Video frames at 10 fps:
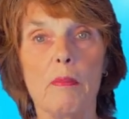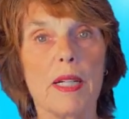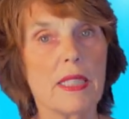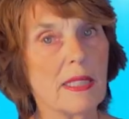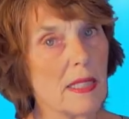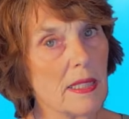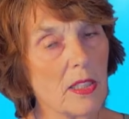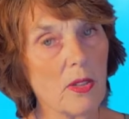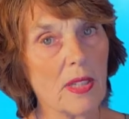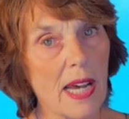But since
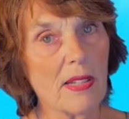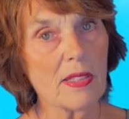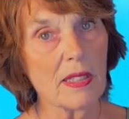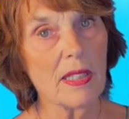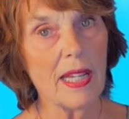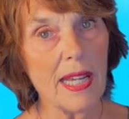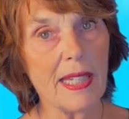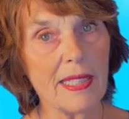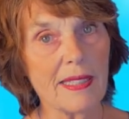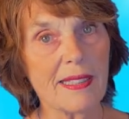
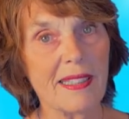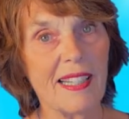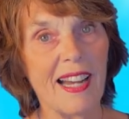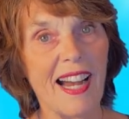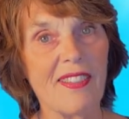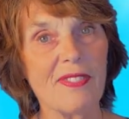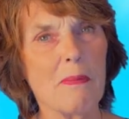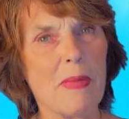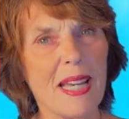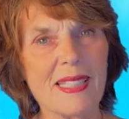2008, I've
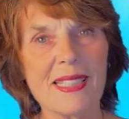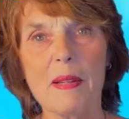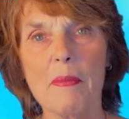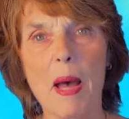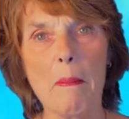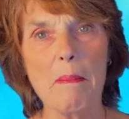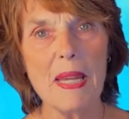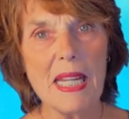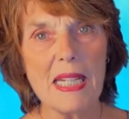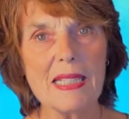met some
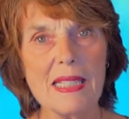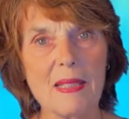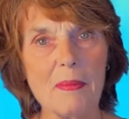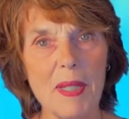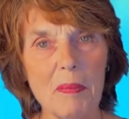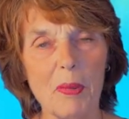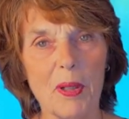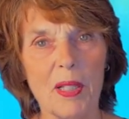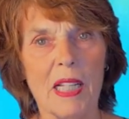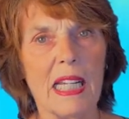amazing
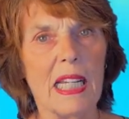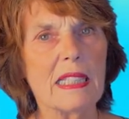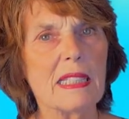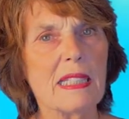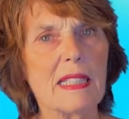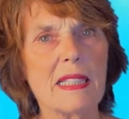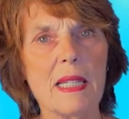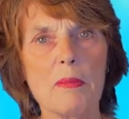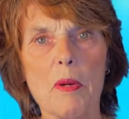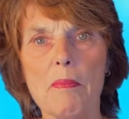people and sent
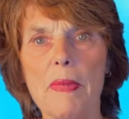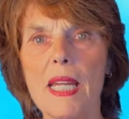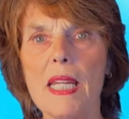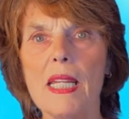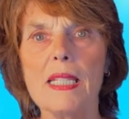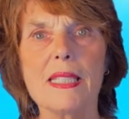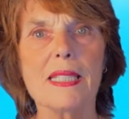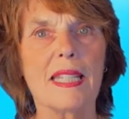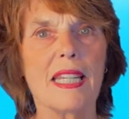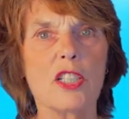some
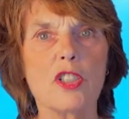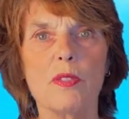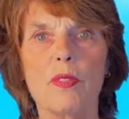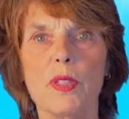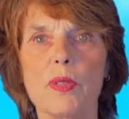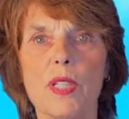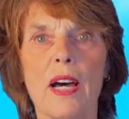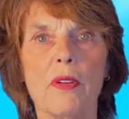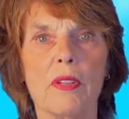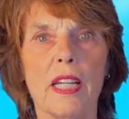amazing interviews
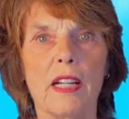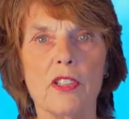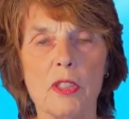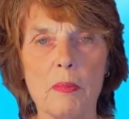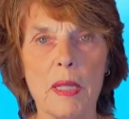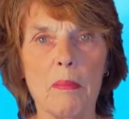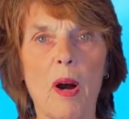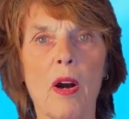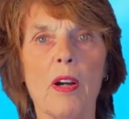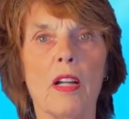out there to be a
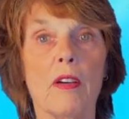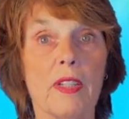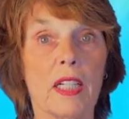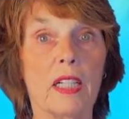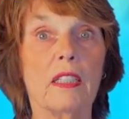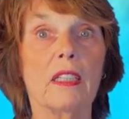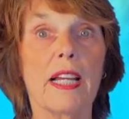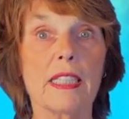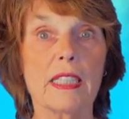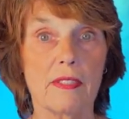part of the
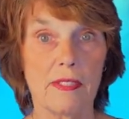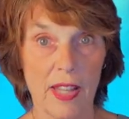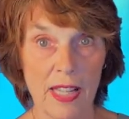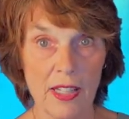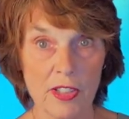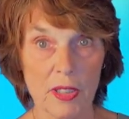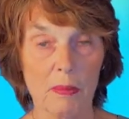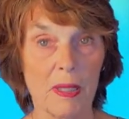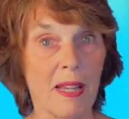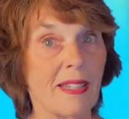collective energy
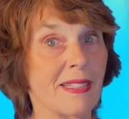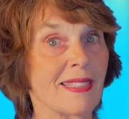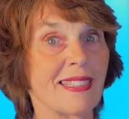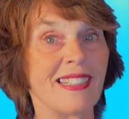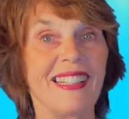place.